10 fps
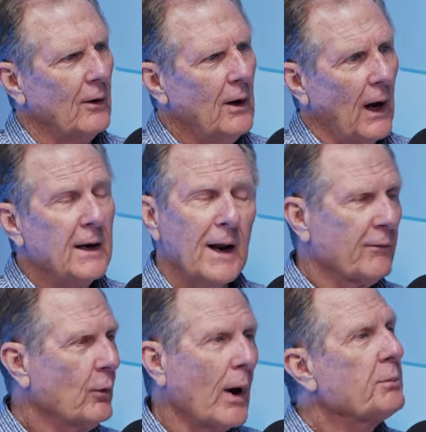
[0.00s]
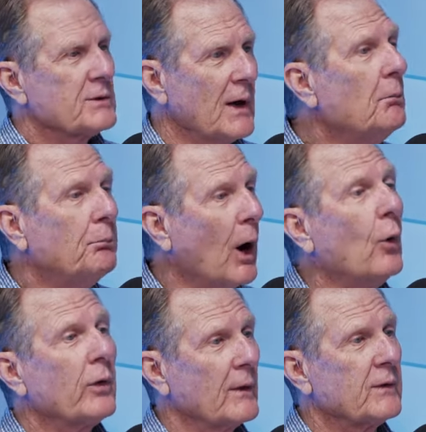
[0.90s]
Right. I never represent
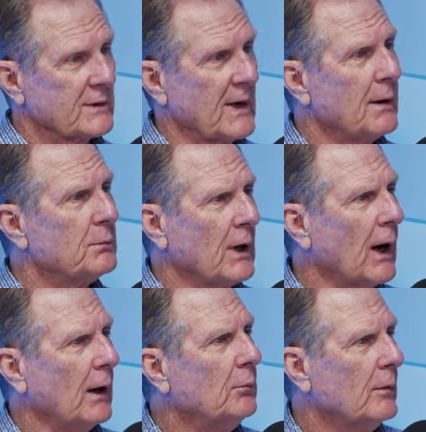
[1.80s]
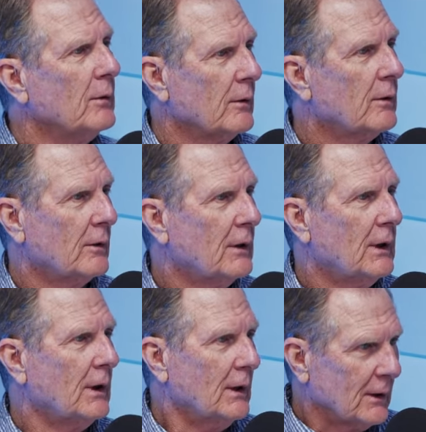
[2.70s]
both at the same time.
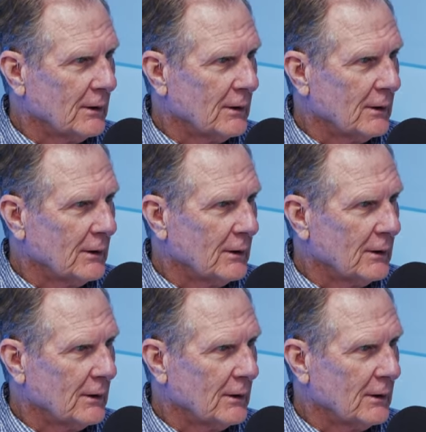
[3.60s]
Makes sense.